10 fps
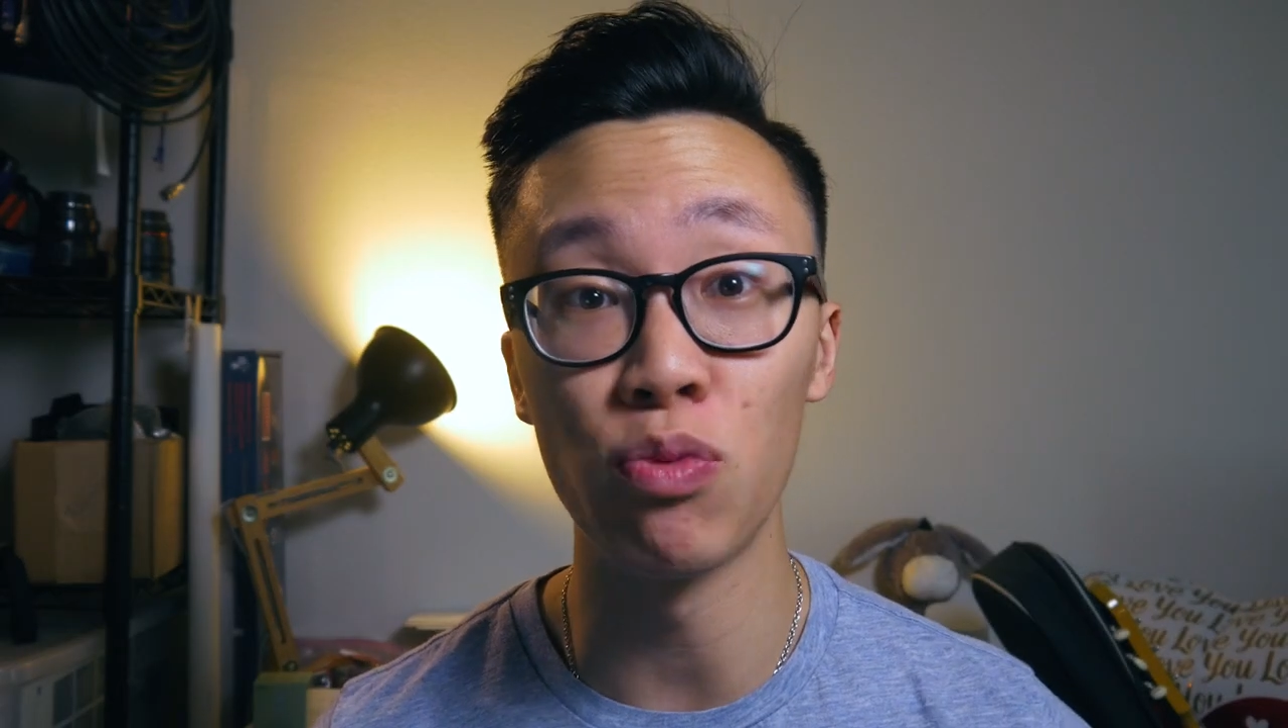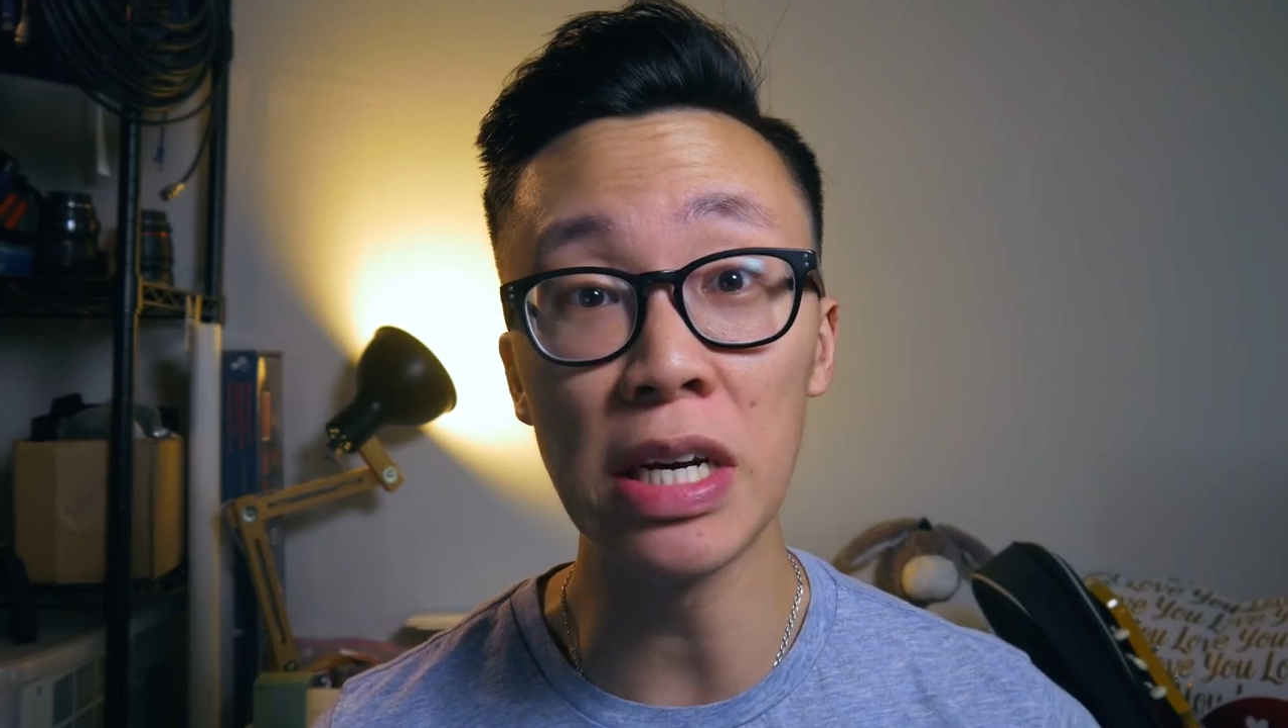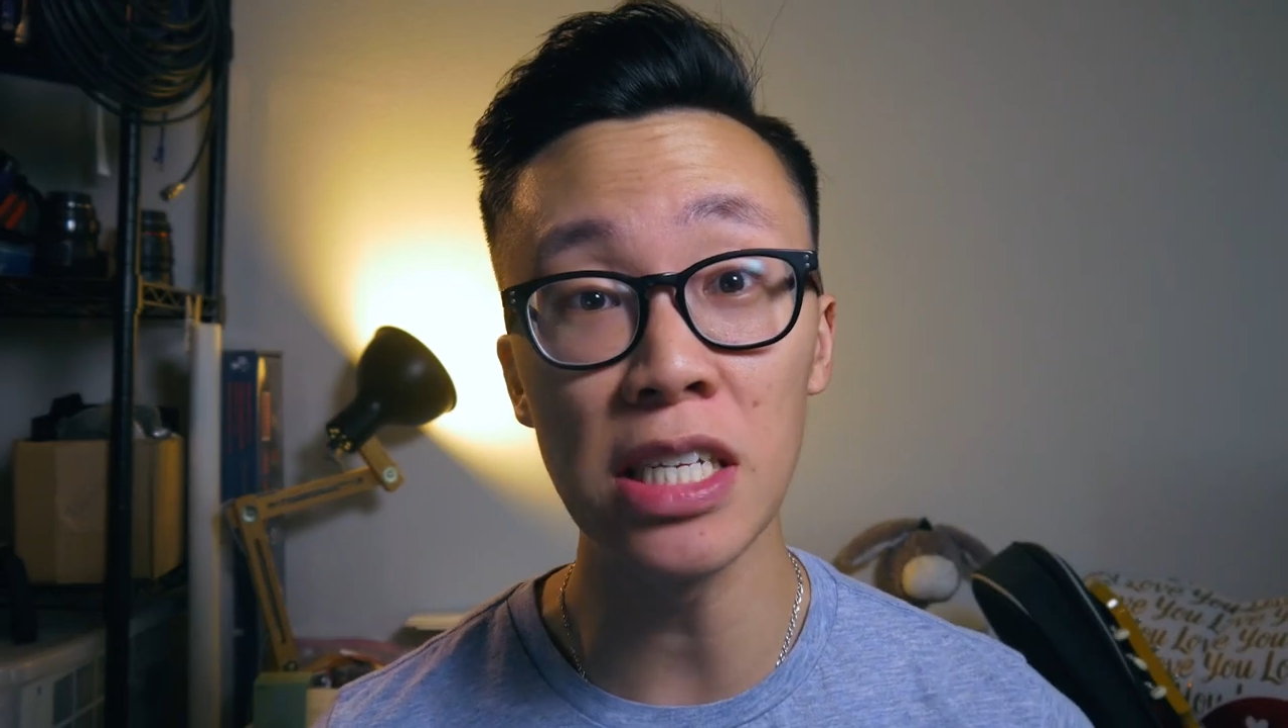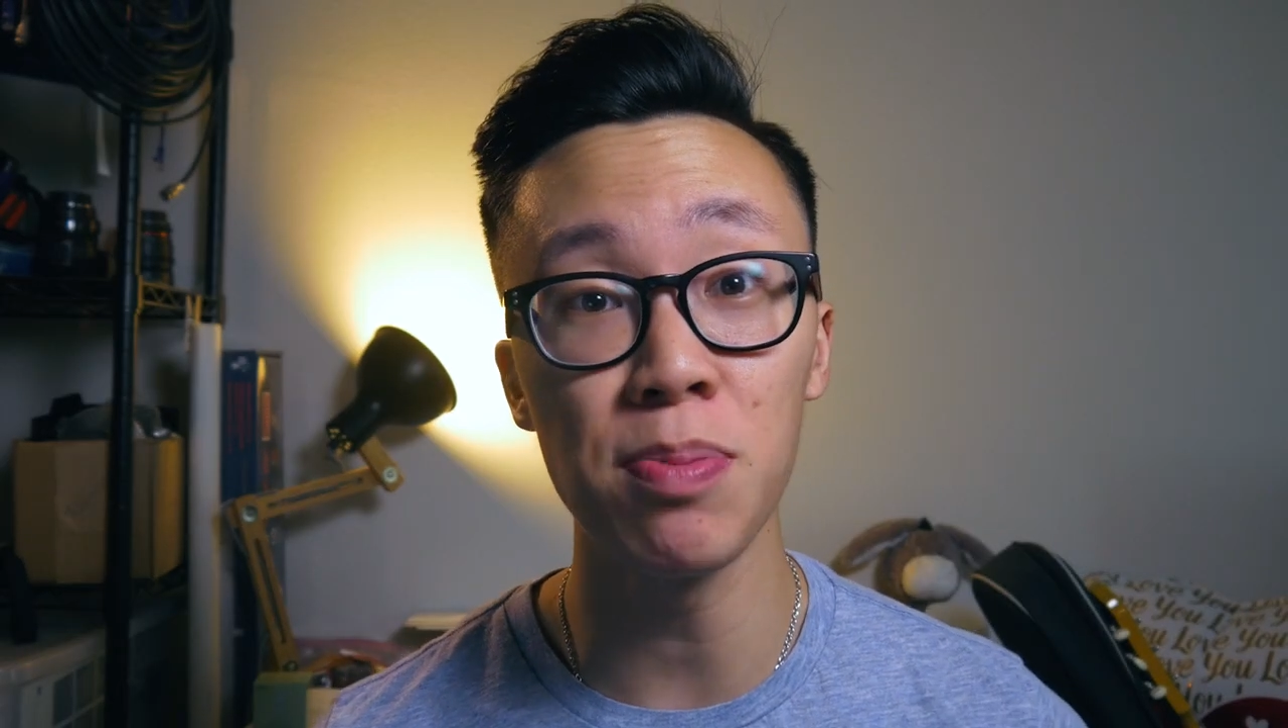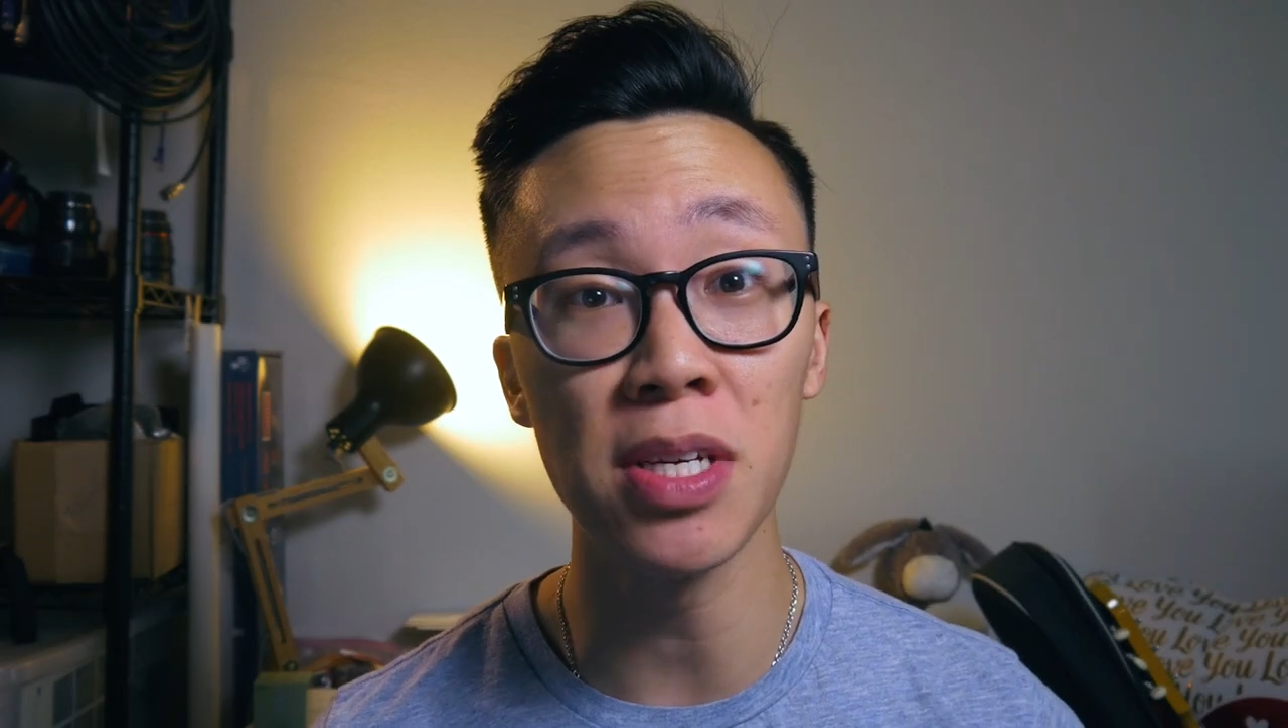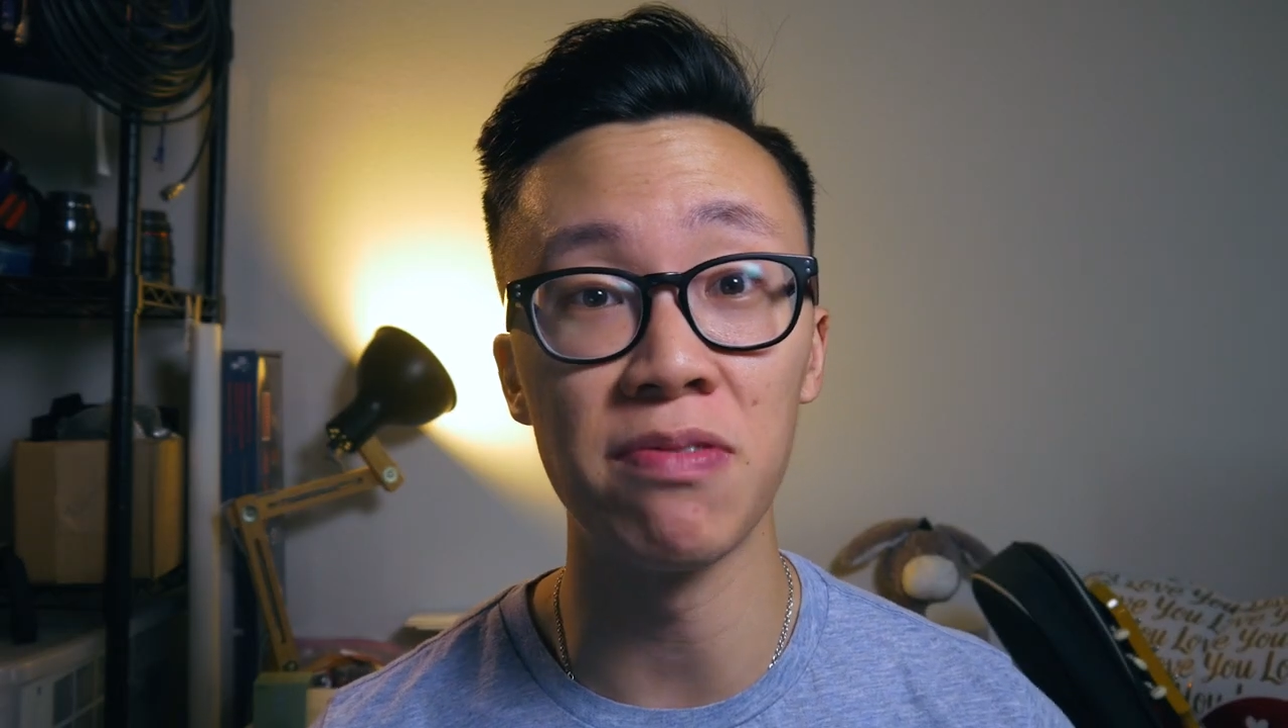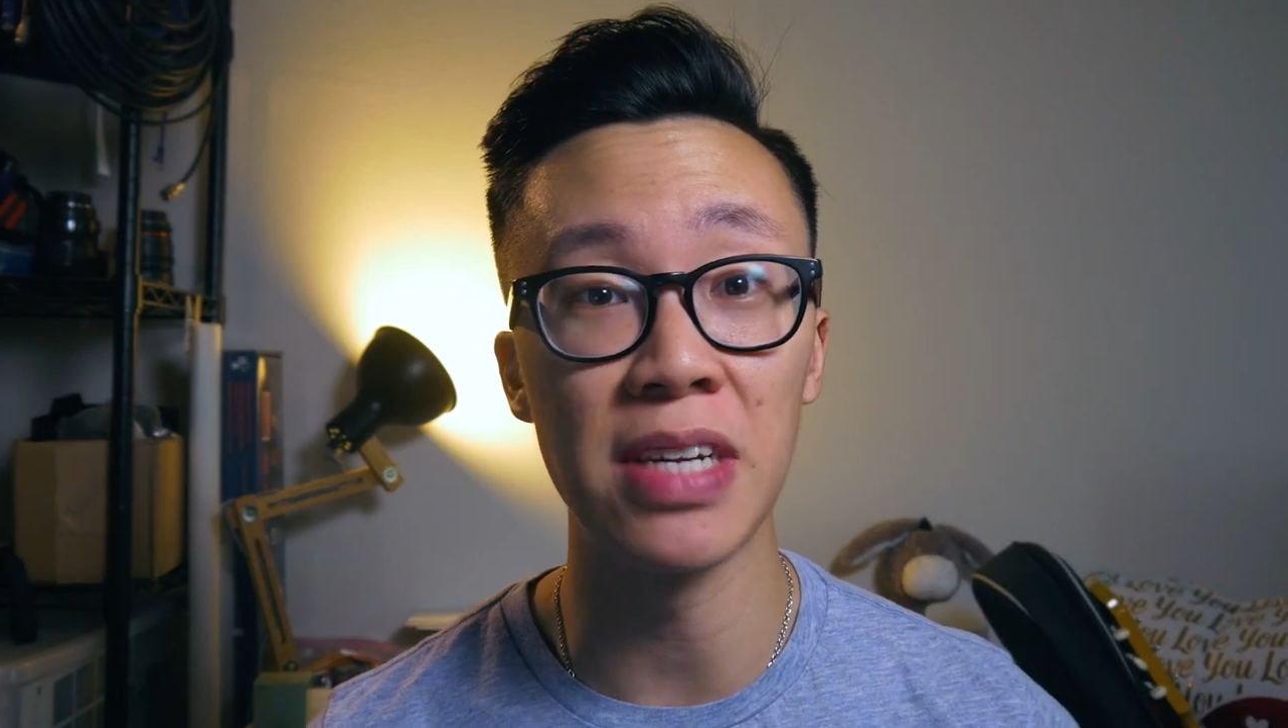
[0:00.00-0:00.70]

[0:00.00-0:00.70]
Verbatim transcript: a write speed of